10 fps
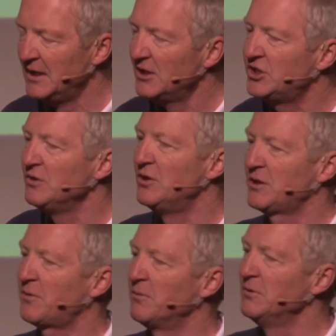As you
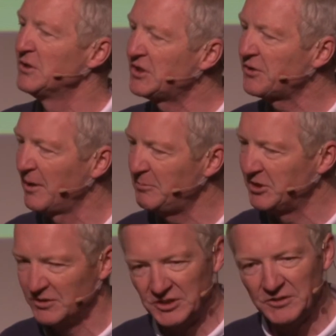look through the
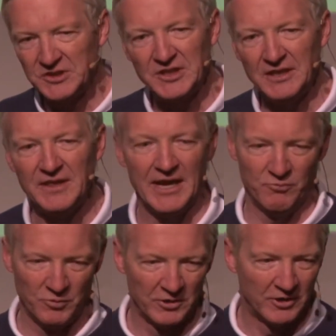scriptures, you see that
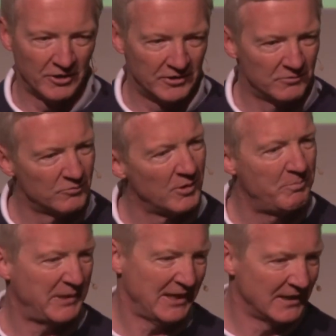word,
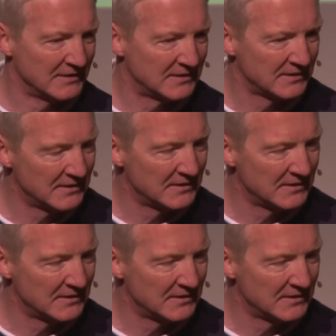repent,